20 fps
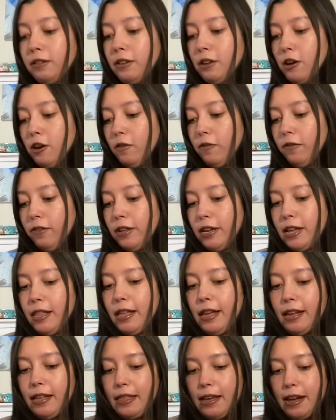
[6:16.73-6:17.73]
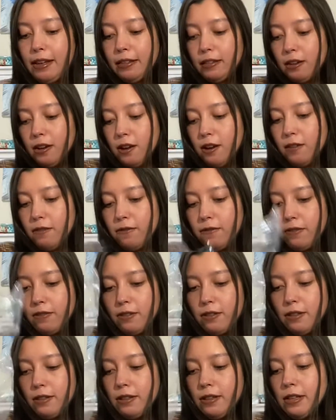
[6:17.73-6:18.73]
Hopefully I like that scarf.
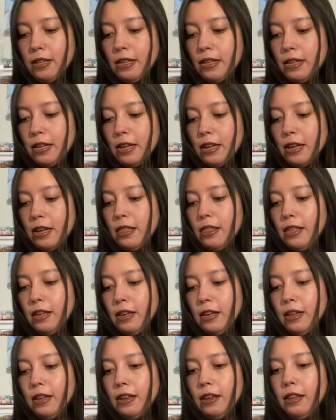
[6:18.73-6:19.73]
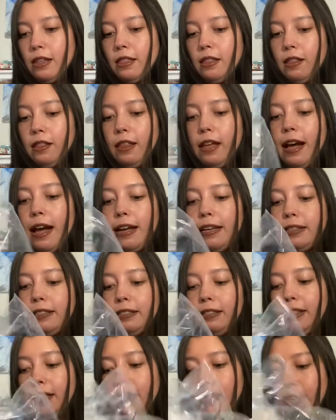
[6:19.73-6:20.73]
And then the last
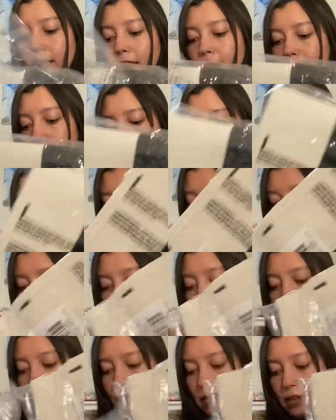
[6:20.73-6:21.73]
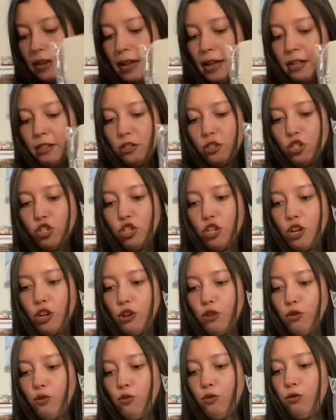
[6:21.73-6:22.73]
thing is something that I
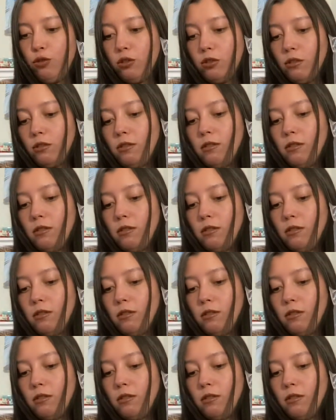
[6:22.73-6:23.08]
chose.